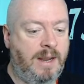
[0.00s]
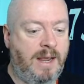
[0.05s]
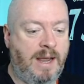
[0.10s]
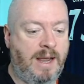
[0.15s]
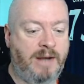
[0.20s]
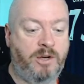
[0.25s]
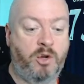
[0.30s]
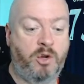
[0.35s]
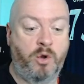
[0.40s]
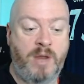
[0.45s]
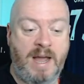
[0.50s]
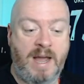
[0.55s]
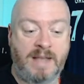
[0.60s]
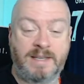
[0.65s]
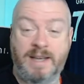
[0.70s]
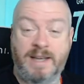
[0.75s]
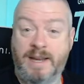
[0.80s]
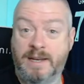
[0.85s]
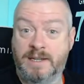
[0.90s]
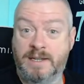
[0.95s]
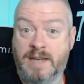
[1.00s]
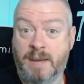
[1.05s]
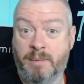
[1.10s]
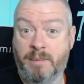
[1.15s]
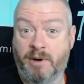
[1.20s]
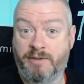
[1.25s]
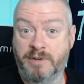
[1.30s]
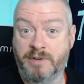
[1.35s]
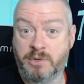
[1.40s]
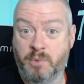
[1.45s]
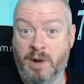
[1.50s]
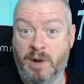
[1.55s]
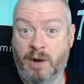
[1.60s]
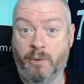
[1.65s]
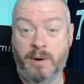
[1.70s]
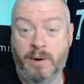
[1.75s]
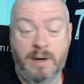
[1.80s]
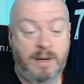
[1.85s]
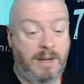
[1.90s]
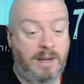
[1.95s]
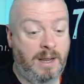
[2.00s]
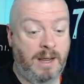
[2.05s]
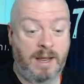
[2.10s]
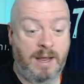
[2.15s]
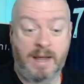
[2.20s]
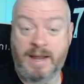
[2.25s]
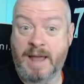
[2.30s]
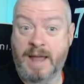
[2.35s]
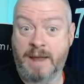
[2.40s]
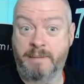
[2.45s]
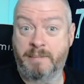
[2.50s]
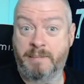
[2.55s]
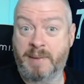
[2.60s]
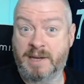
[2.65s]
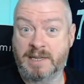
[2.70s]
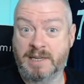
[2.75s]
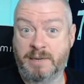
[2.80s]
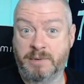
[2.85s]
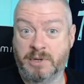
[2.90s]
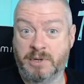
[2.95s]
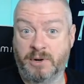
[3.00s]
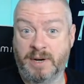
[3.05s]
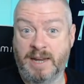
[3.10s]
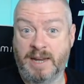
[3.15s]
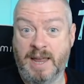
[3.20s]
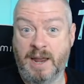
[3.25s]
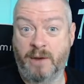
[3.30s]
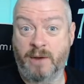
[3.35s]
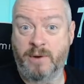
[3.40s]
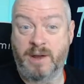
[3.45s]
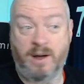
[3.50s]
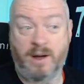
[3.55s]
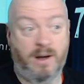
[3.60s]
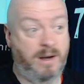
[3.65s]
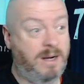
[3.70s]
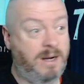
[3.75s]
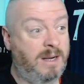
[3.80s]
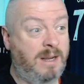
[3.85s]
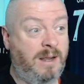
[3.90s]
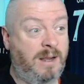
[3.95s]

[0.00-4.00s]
And Kouyaté has come off as well. Again, because he was on a yellow card.